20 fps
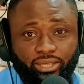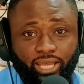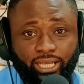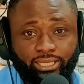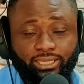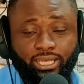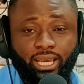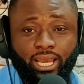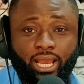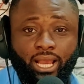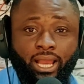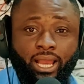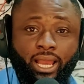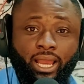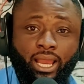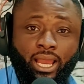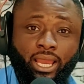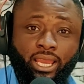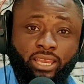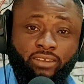That,
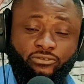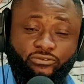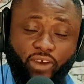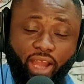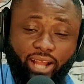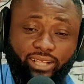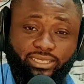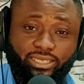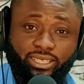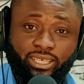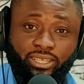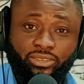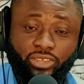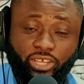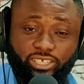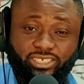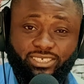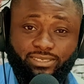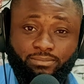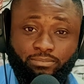in fact, in
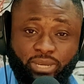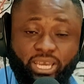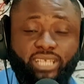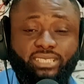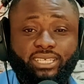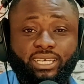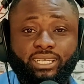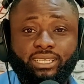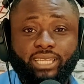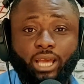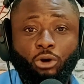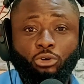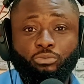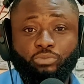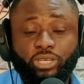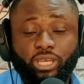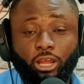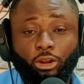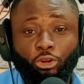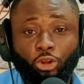this meeting, there will
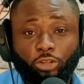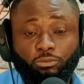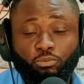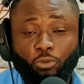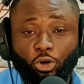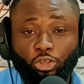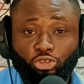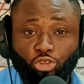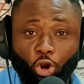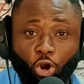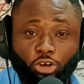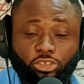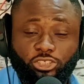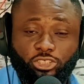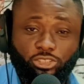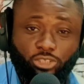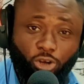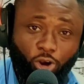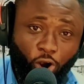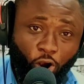be a lot more
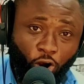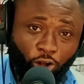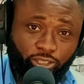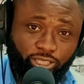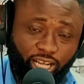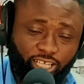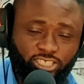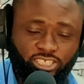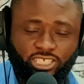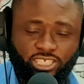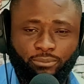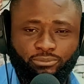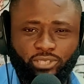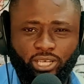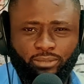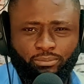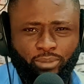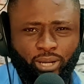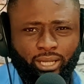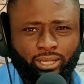talks on that
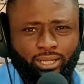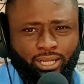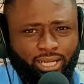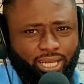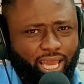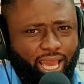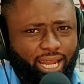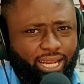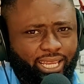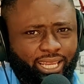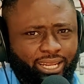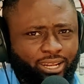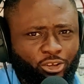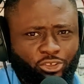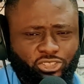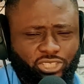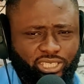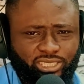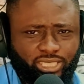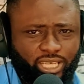subject. But clearly, it
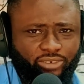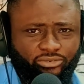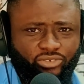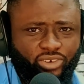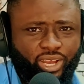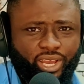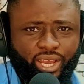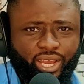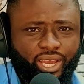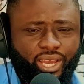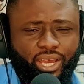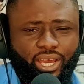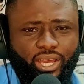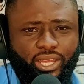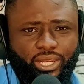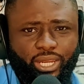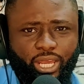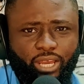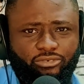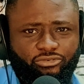looks as if
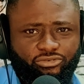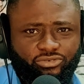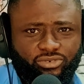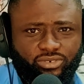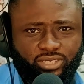they've